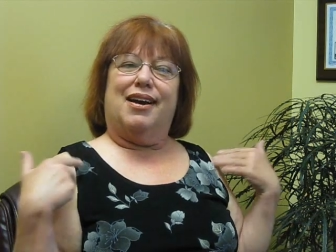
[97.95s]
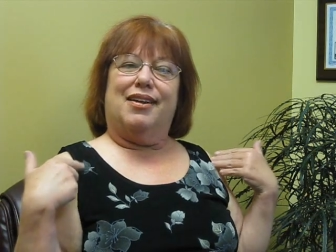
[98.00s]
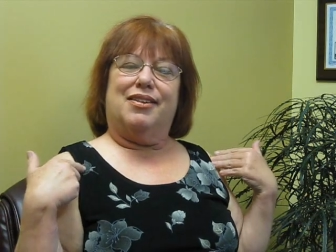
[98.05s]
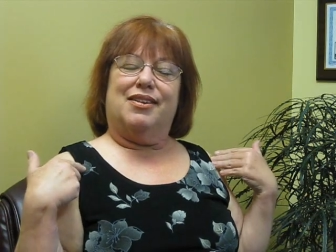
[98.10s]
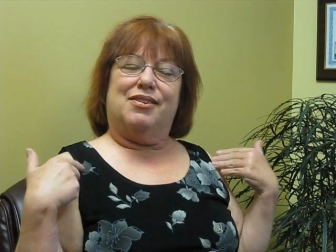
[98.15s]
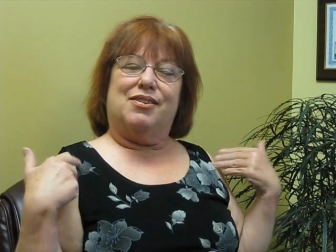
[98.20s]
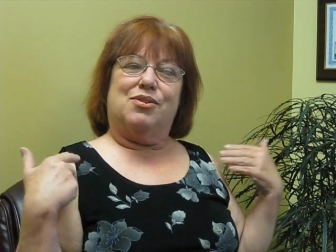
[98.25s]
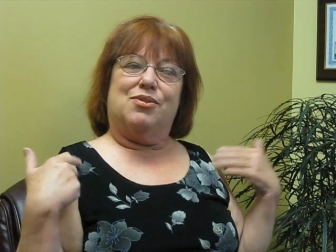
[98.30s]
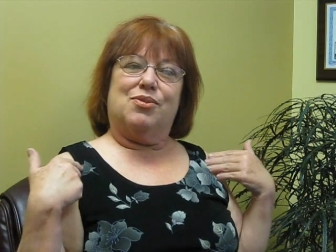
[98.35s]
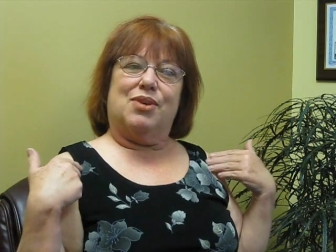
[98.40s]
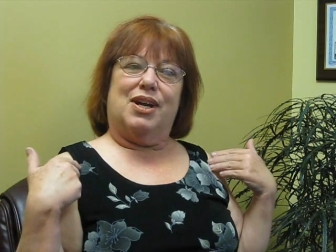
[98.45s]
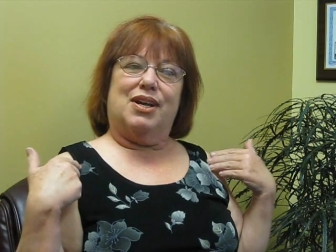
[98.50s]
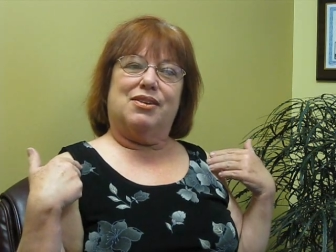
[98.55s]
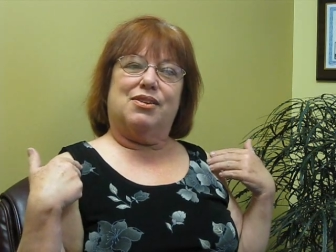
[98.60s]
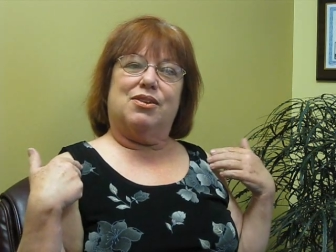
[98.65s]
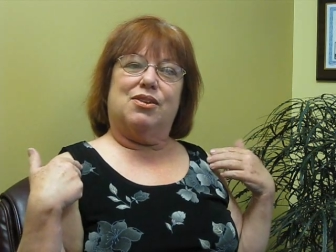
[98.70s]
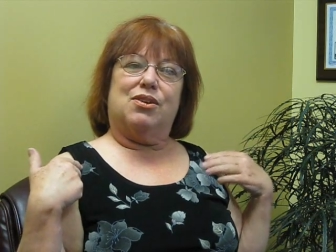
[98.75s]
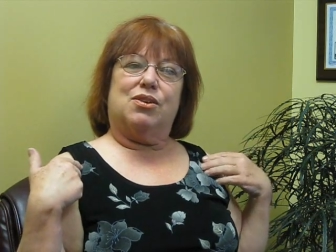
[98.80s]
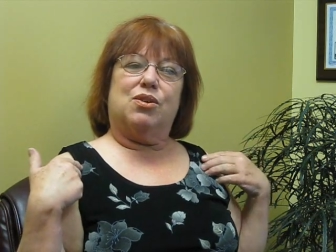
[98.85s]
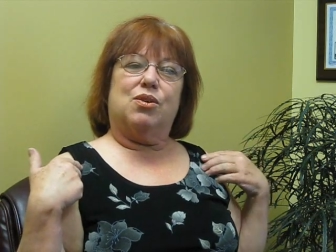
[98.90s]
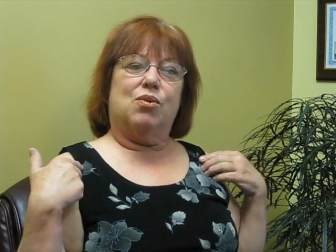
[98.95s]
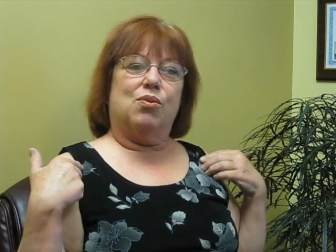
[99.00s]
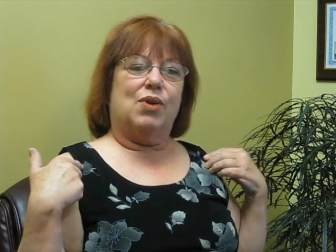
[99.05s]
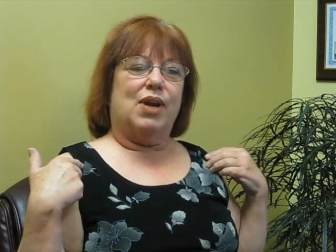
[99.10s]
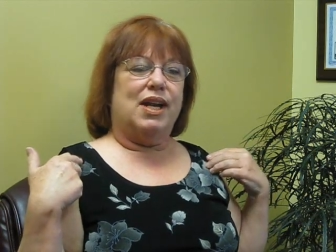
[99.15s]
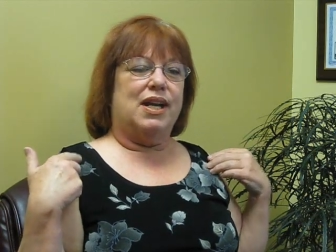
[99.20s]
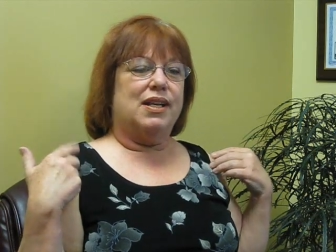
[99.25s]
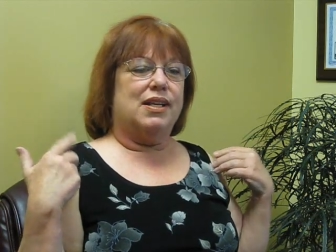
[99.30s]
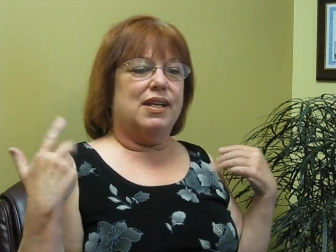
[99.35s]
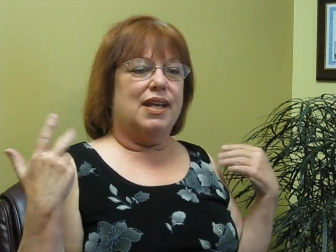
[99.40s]
this dress looked
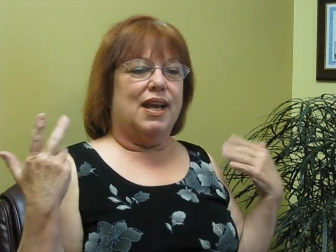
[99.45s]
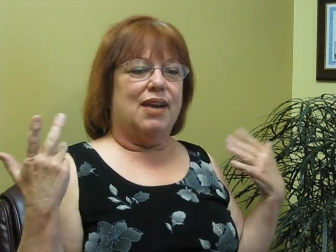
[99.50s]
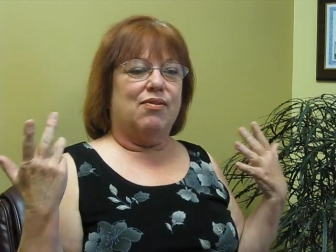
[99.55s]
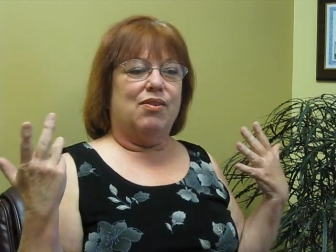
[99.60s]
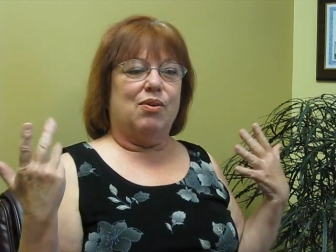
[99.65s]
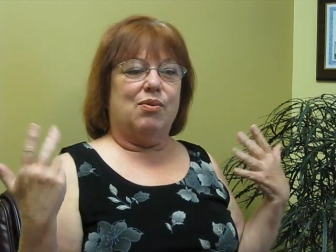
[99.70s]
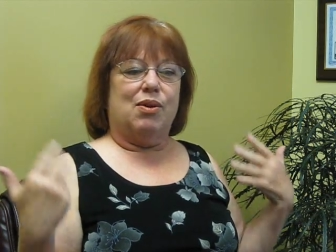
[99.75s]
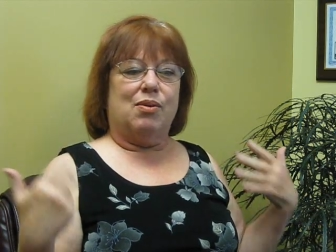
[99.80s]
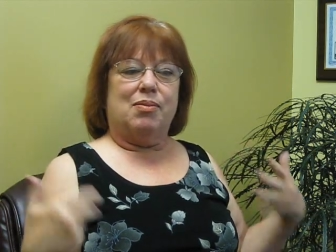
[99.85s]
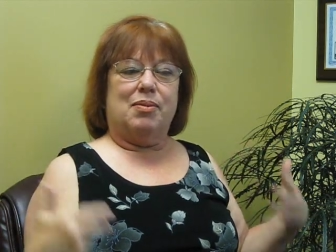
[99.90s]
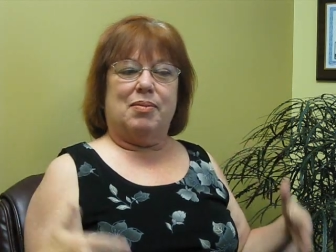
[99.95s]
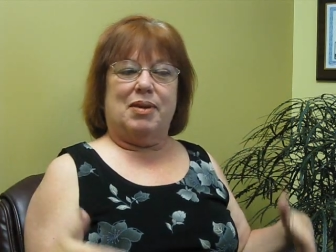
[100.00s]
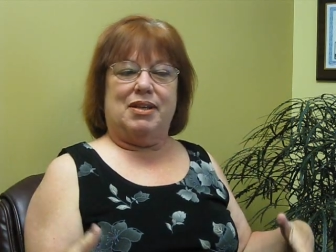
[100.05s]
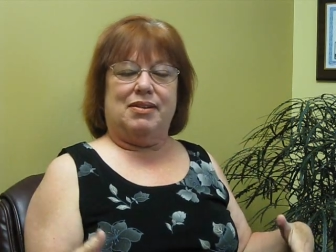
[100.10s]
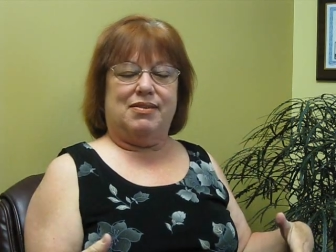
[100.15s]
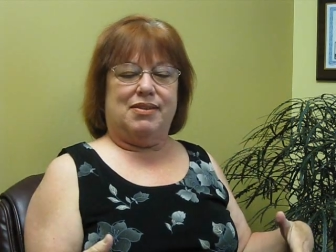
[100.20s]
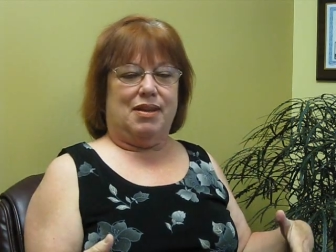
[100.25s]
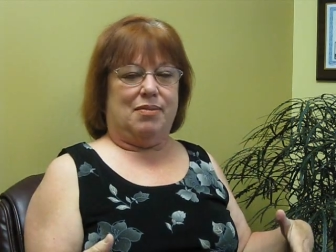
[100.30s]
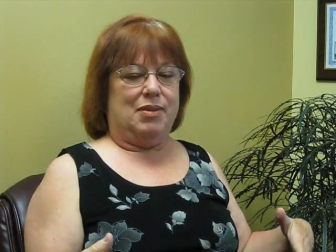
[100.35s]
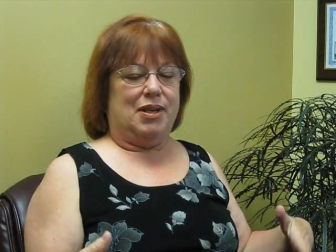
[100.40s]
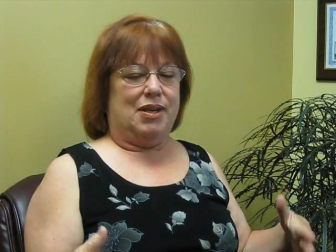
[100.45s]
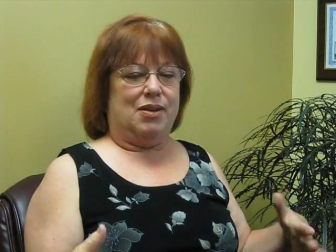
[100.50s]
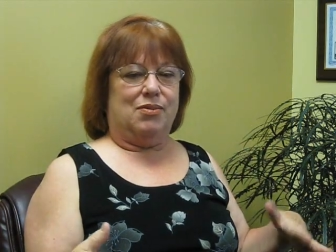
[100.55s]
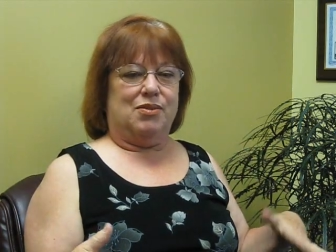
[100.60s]
great everywhere but my stomach.